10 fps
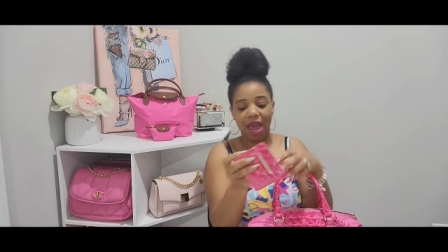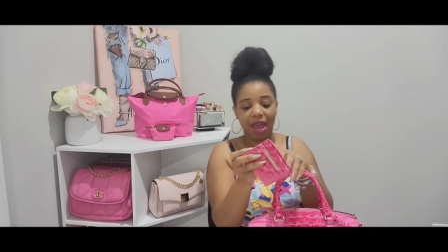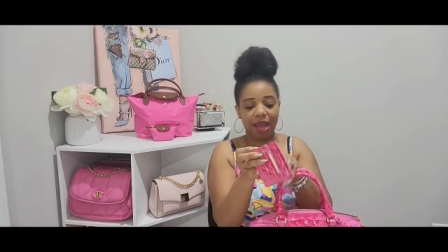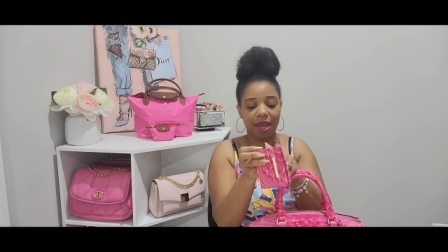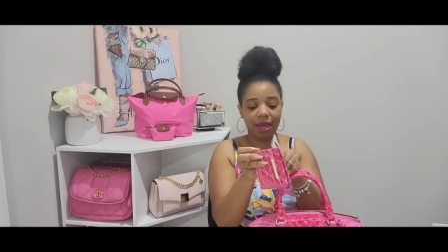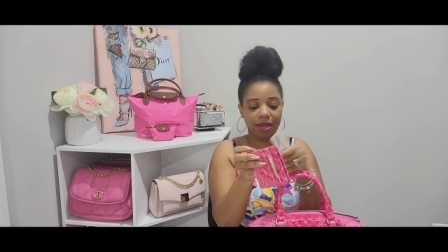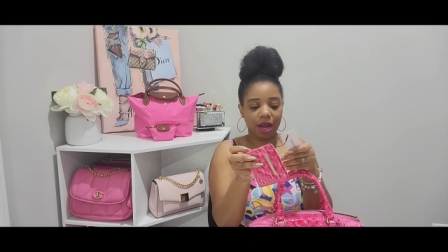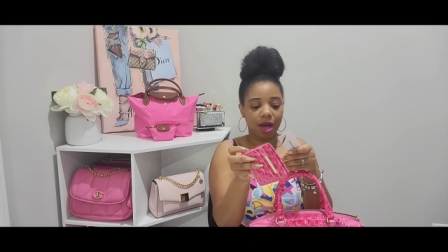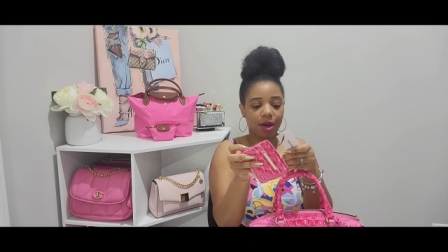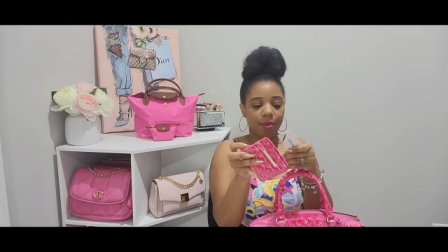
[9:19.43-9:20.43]
And
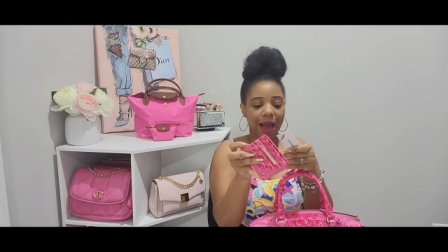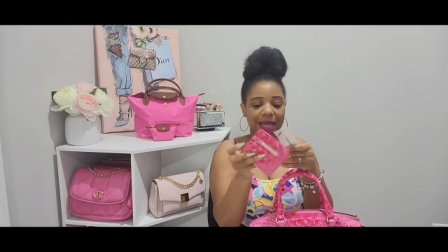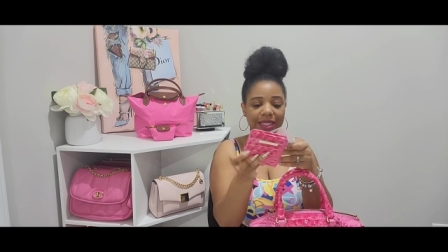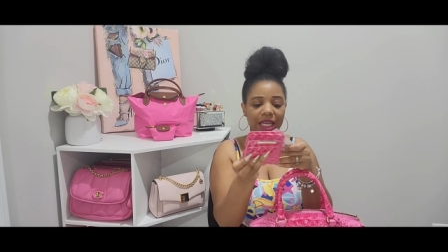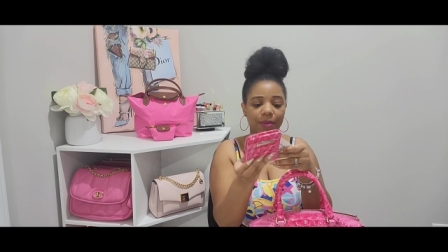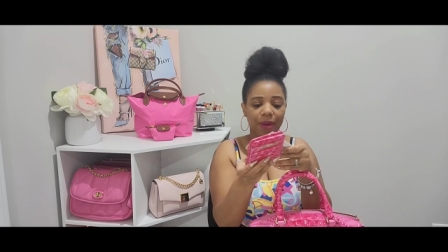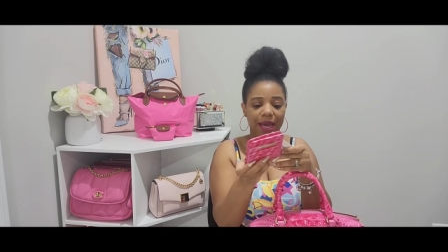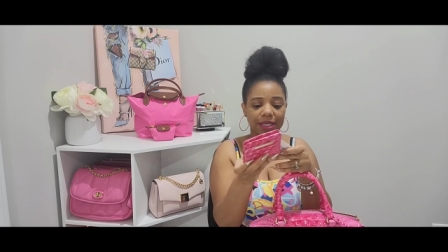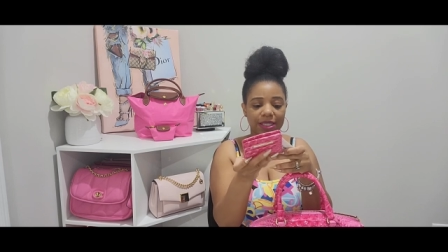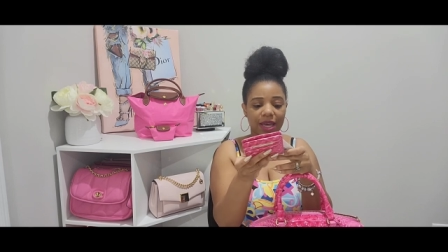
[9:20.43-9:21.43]
um, I did
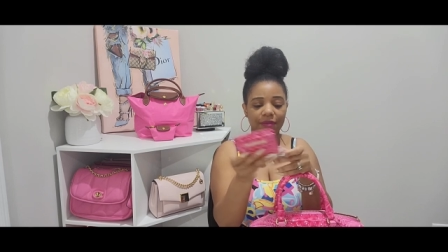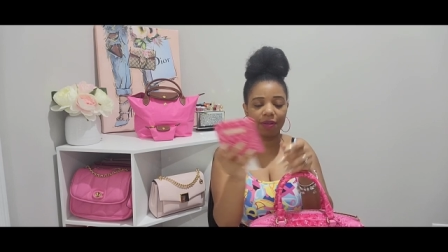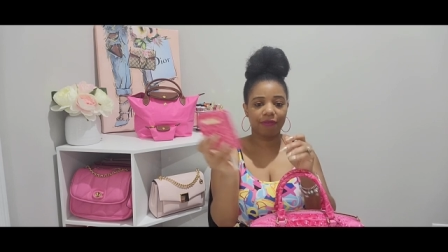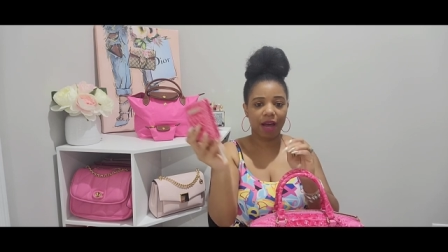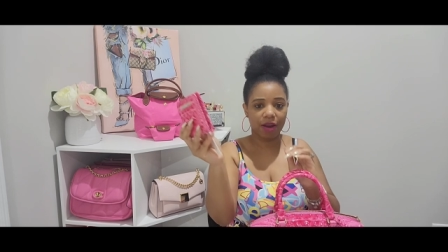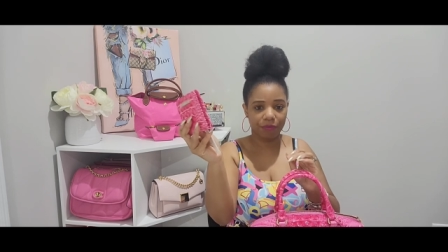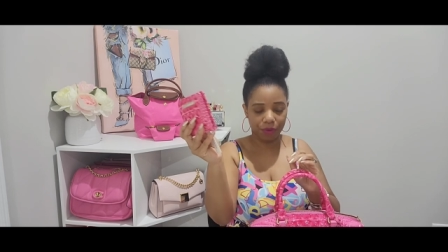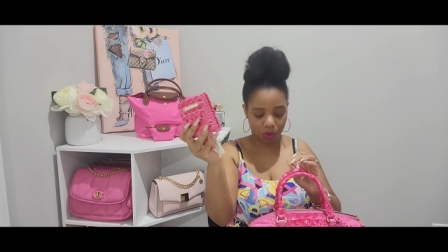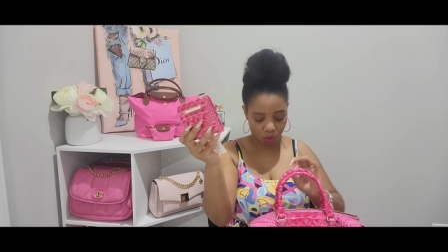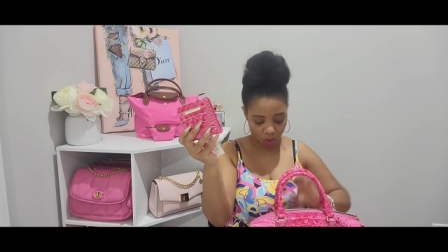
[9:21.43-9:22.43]
pay 75
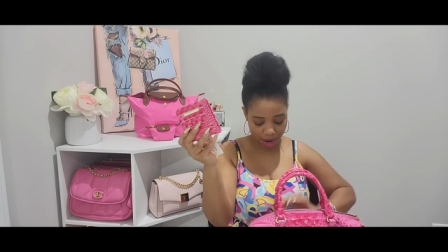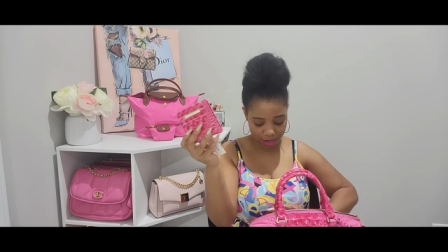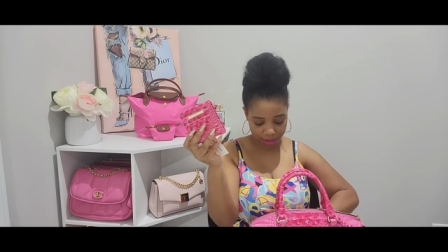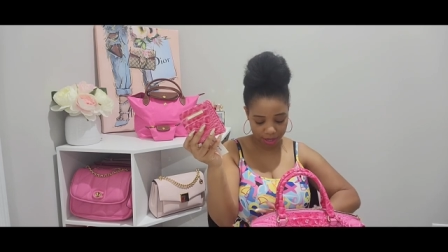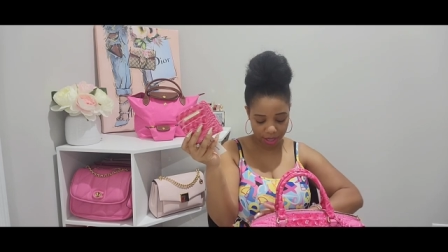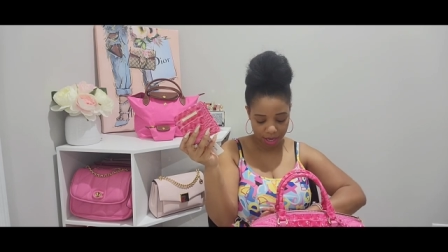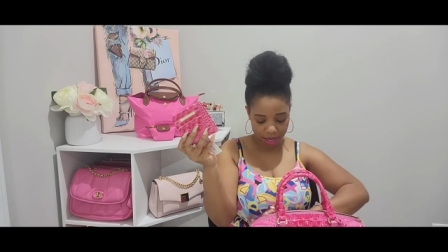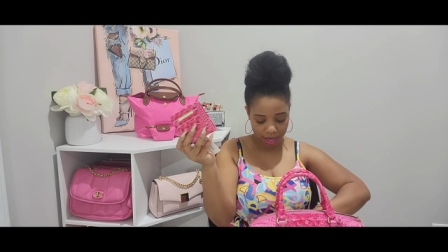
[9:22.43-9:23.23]
for the wallet